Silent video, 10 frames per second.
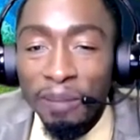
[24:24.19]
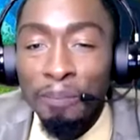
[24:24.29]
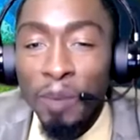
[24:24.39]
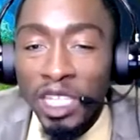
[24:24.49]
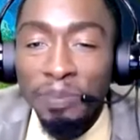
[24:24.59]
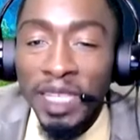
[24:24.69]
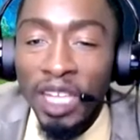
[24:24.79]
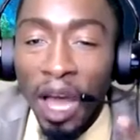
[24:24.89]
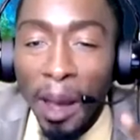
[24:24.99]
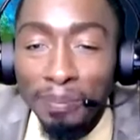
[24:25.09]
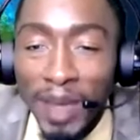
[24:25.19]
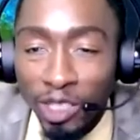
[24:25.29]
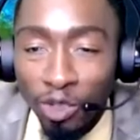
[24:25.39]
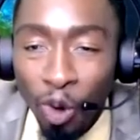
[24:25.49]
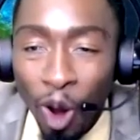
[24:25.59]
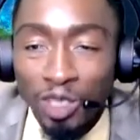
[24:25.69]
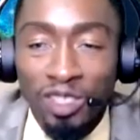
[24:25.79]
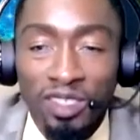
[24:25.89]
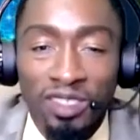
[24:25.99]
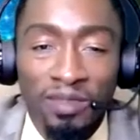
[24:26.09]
must be an update course.